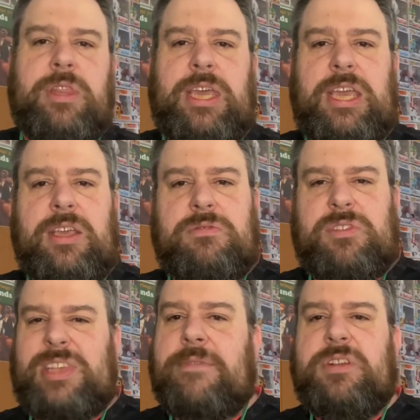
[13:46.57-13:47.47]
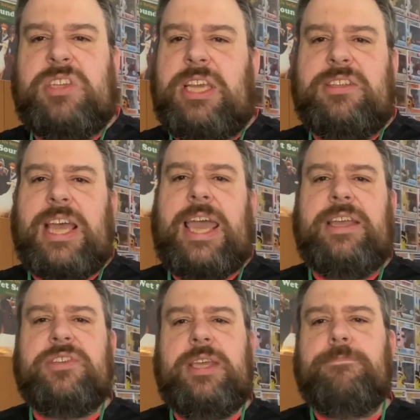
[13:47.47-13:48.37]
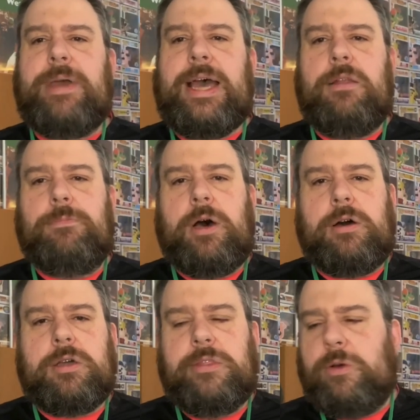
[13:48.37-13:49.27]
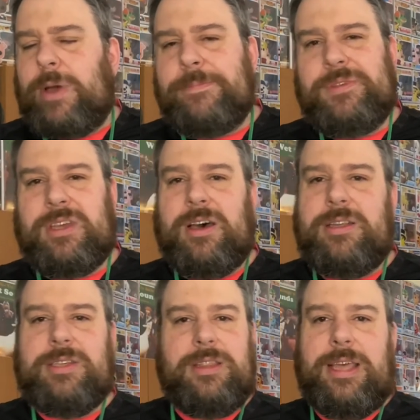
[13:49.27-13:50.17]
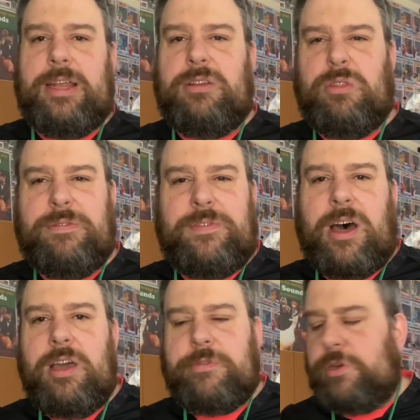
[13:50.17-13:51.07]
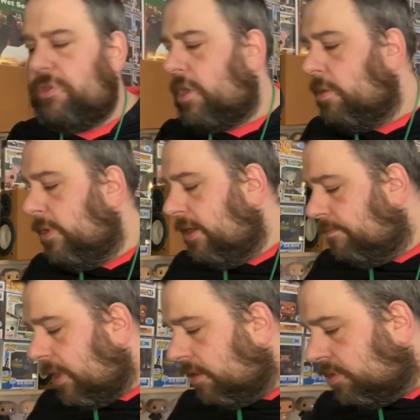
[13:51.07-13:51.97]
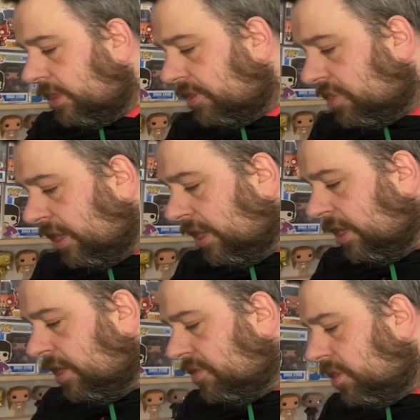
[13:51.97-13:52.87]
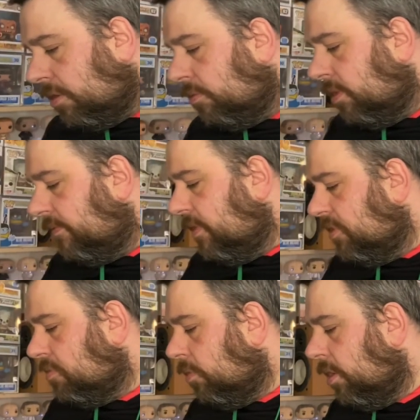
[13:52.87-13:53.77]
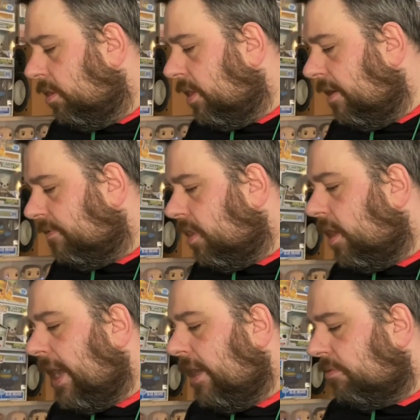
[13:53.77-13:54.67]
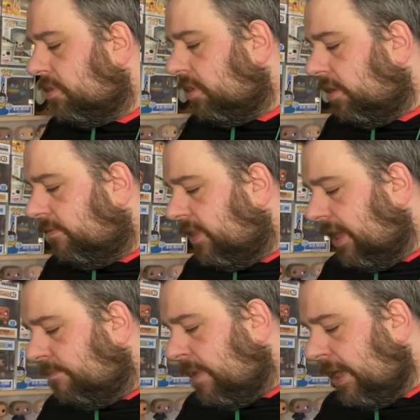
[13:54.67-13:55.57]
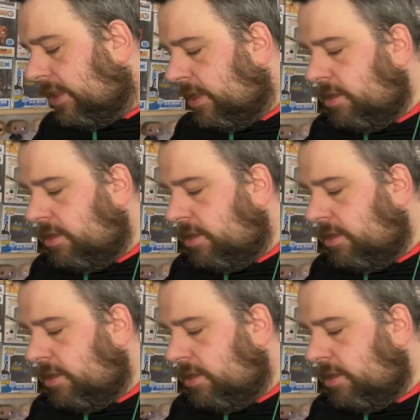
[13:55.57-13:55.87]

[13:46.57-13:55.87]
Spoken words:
the £17 to £18 mark on the website, and then another £5 or so in postage. So the first one that I've got out of the mailer,